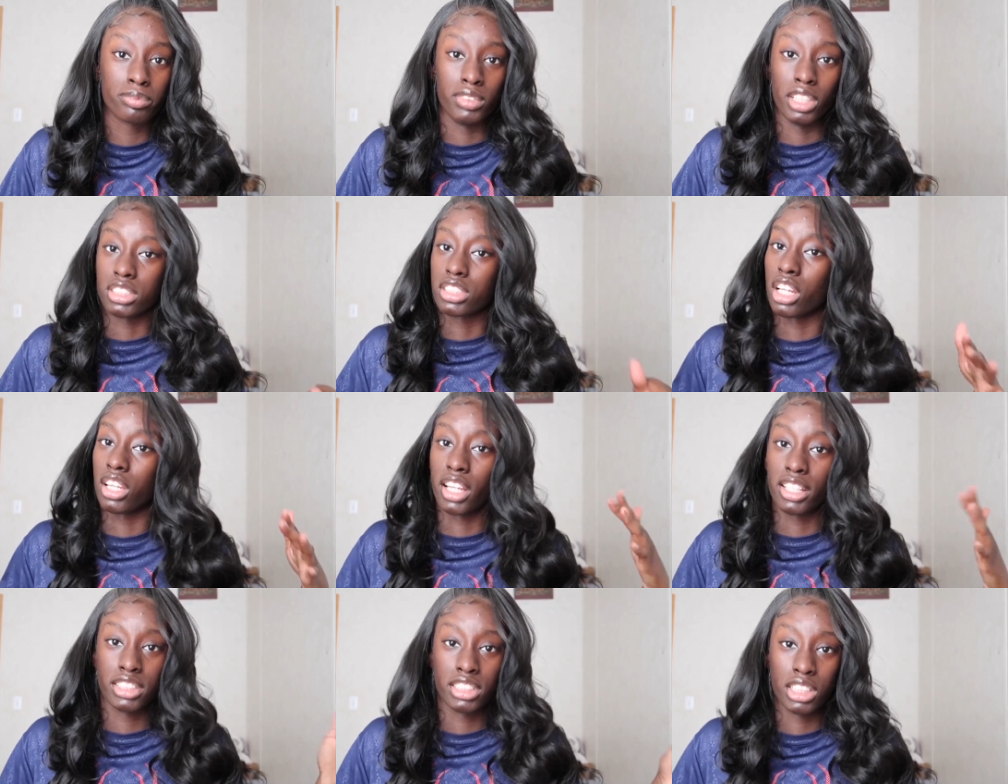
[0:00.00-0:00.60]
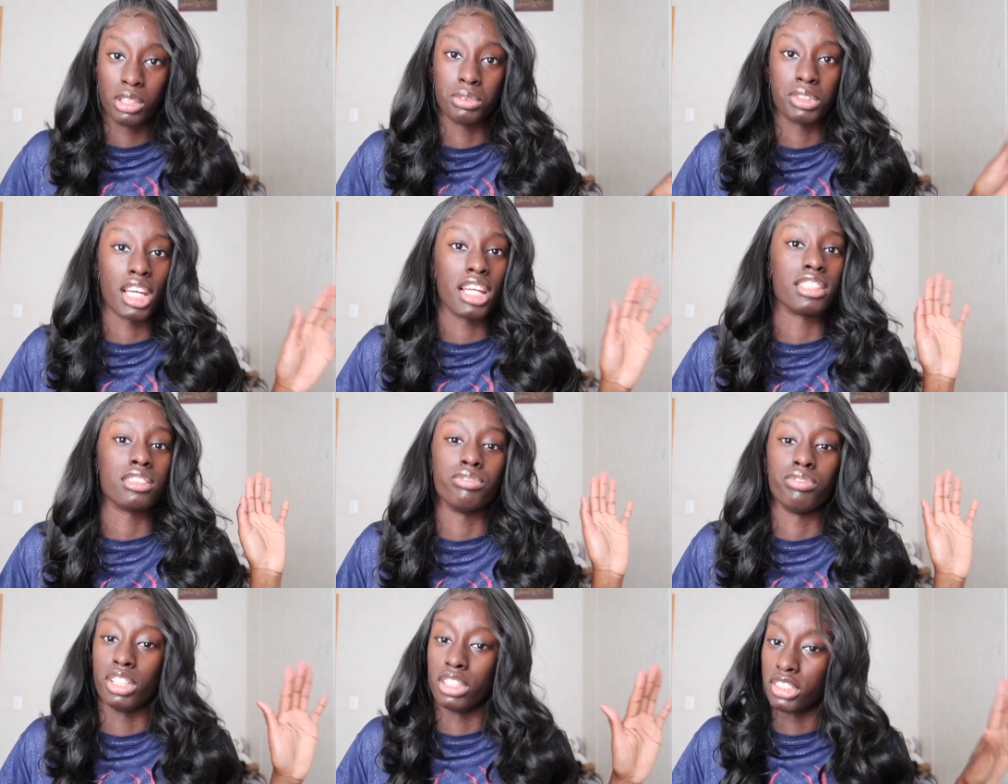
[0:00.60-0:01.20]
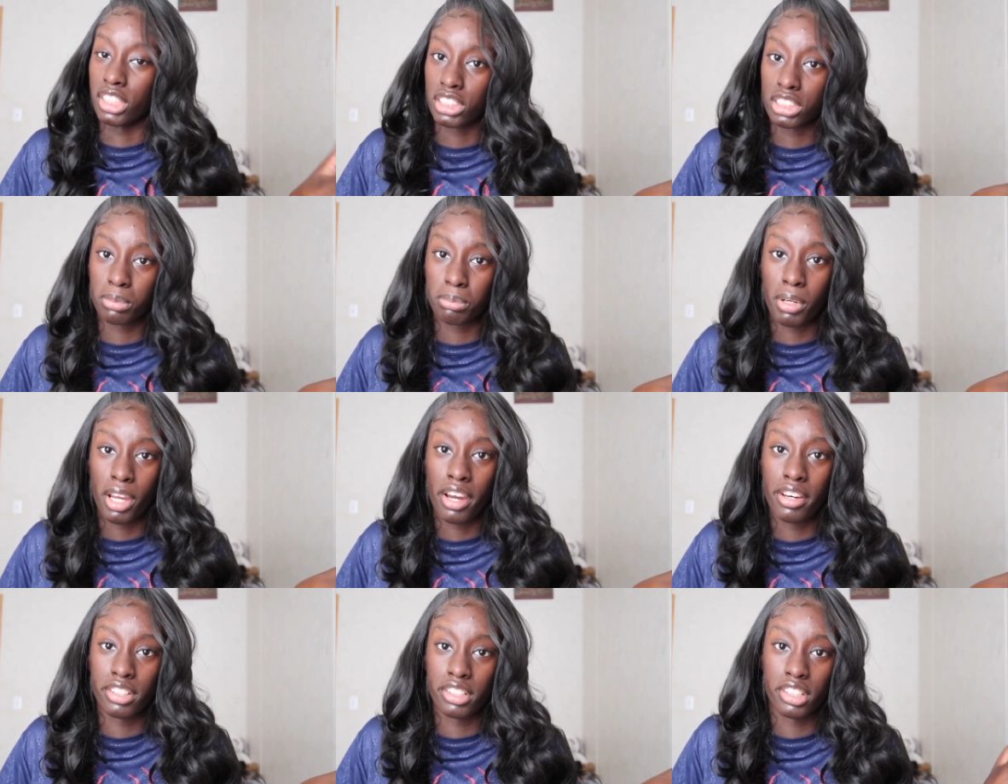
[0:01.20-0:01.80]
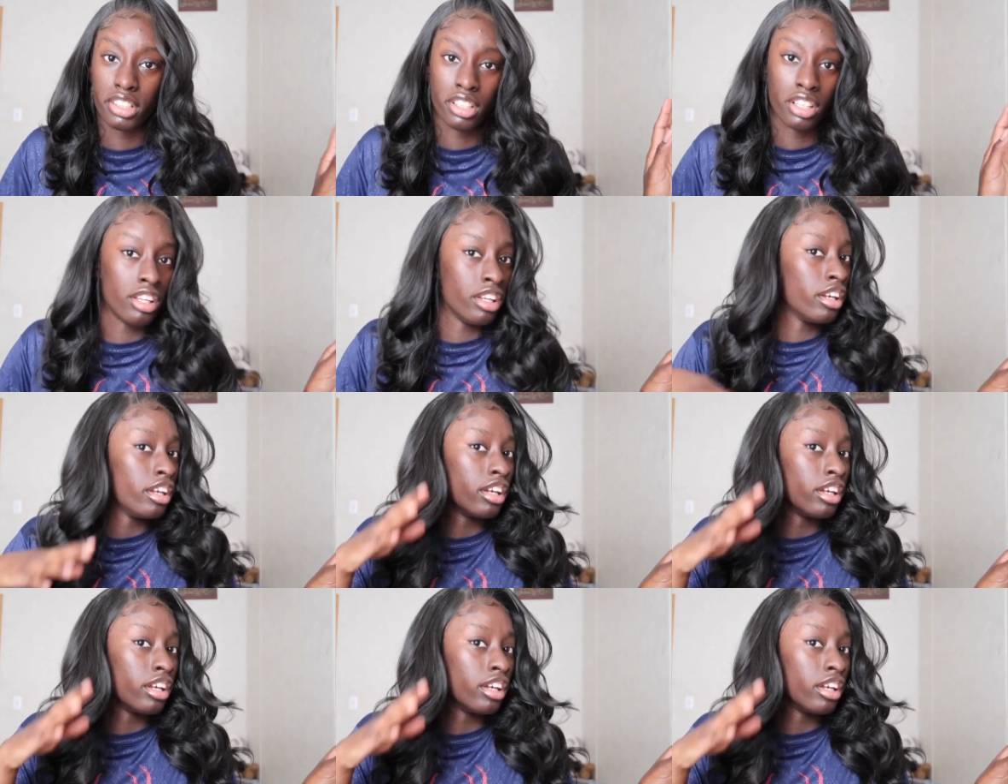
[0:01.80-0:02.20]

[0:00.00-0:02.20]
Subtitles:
That's all I did, was add some foundation powder